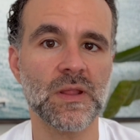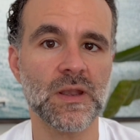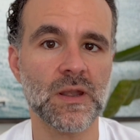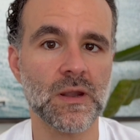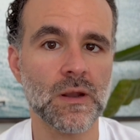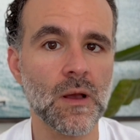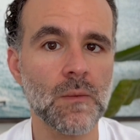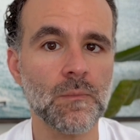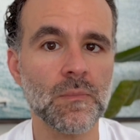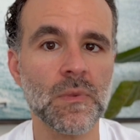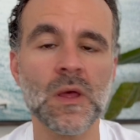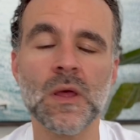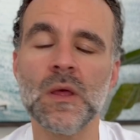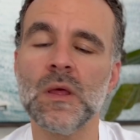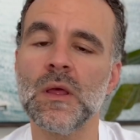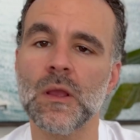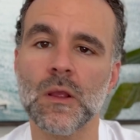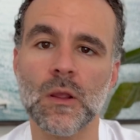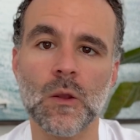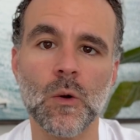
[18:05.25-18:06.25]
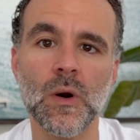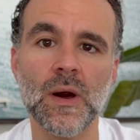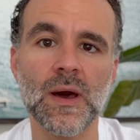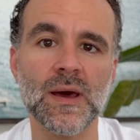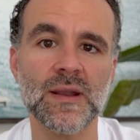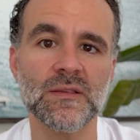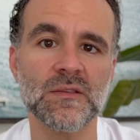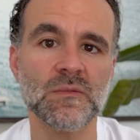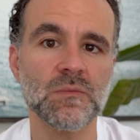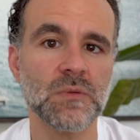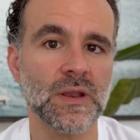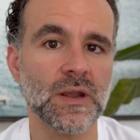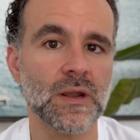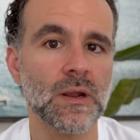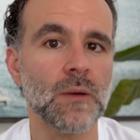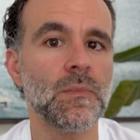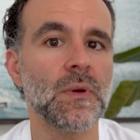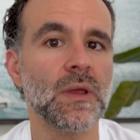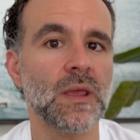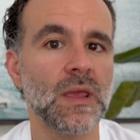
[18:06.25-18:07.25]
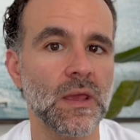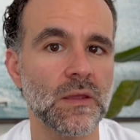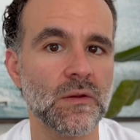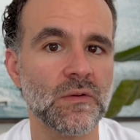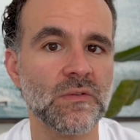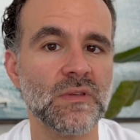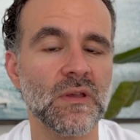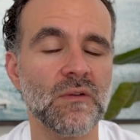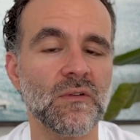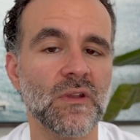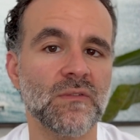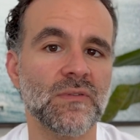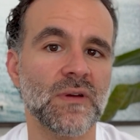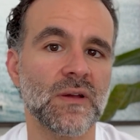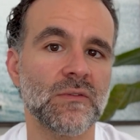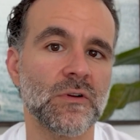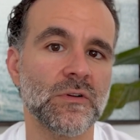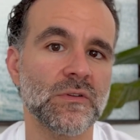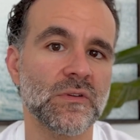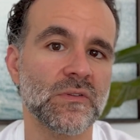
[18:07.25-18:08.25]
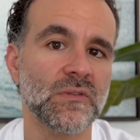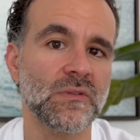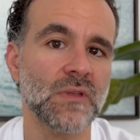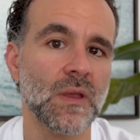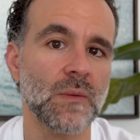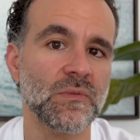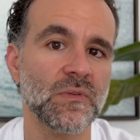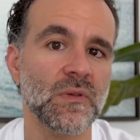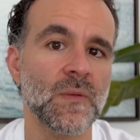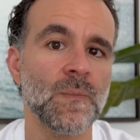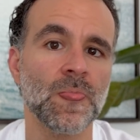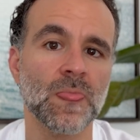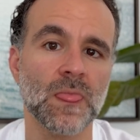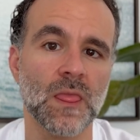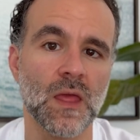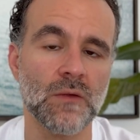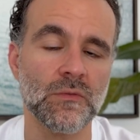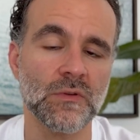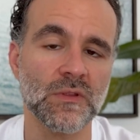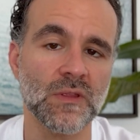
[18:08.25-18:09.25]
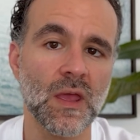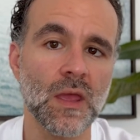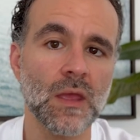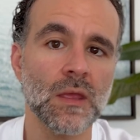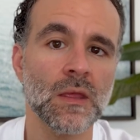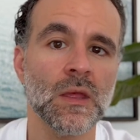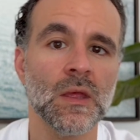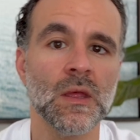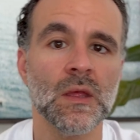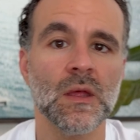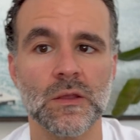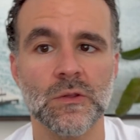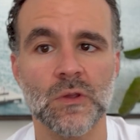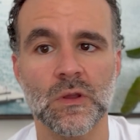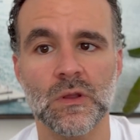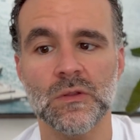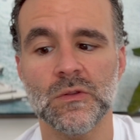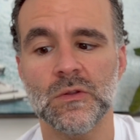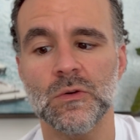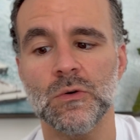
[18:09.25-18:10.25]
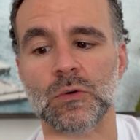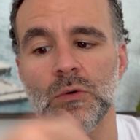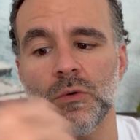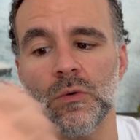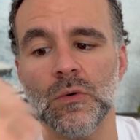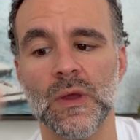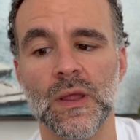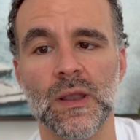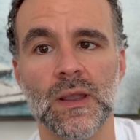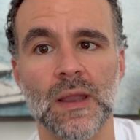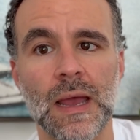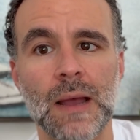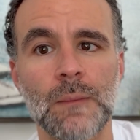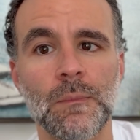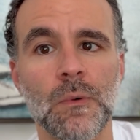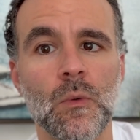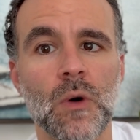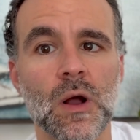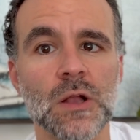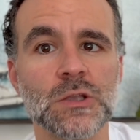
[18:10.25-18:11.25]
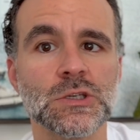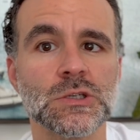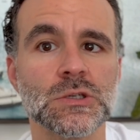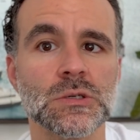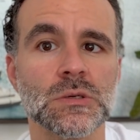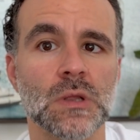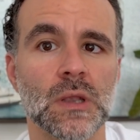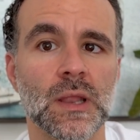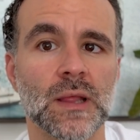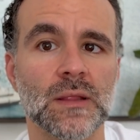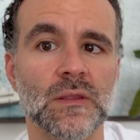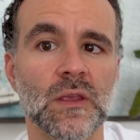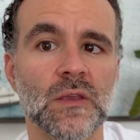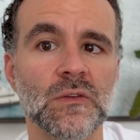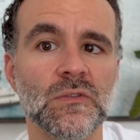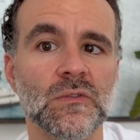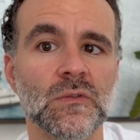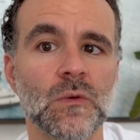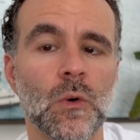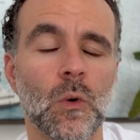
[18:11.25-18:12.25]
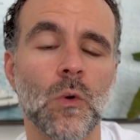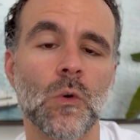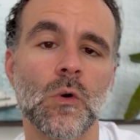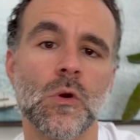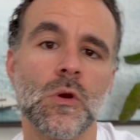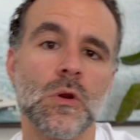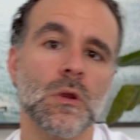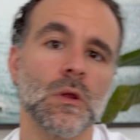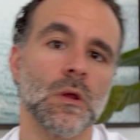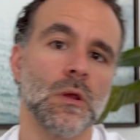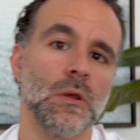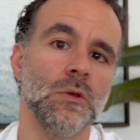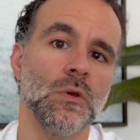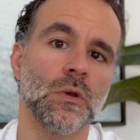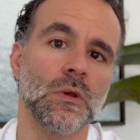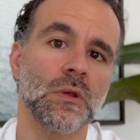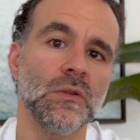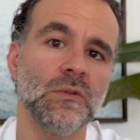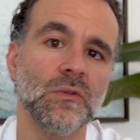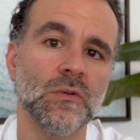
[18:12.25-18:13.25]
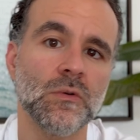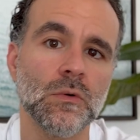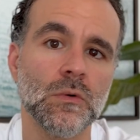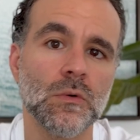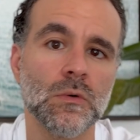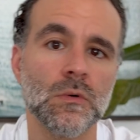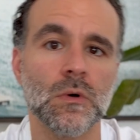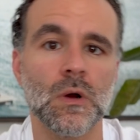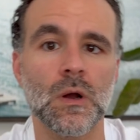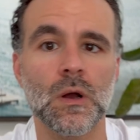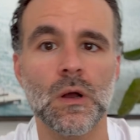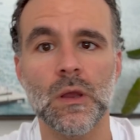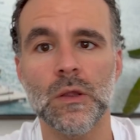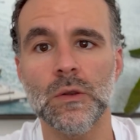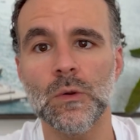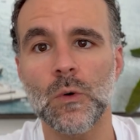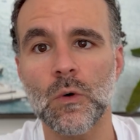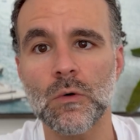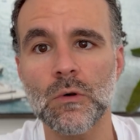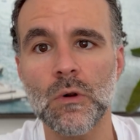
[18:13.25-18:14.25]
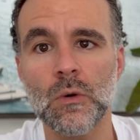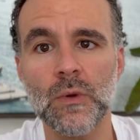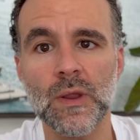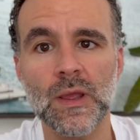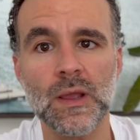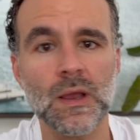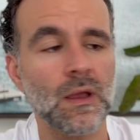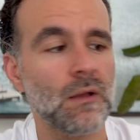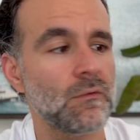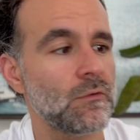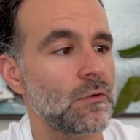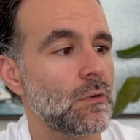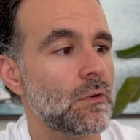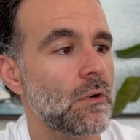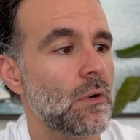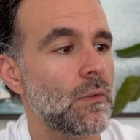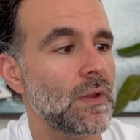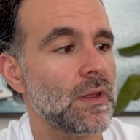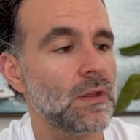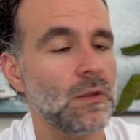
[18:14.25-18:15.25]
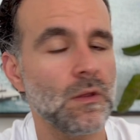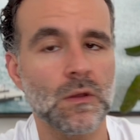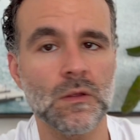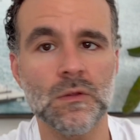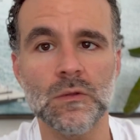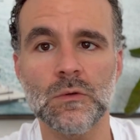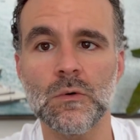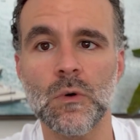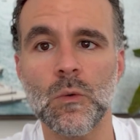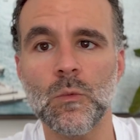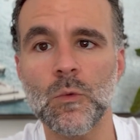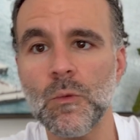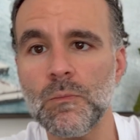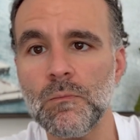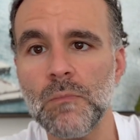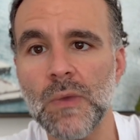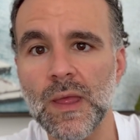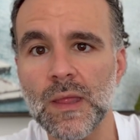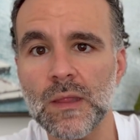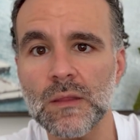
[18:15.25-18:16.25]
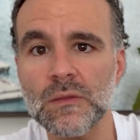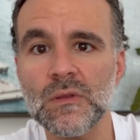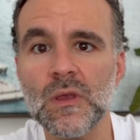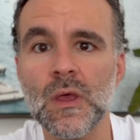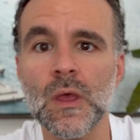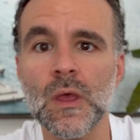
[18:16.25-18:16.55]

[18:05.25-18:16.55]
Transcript: it up, go ahead and split it up, but get your 7,500 steps every day. You can do an Apple Watch like this, or you can do an Oura Ring. I have an Oura Ring. You can do a Whoop Band.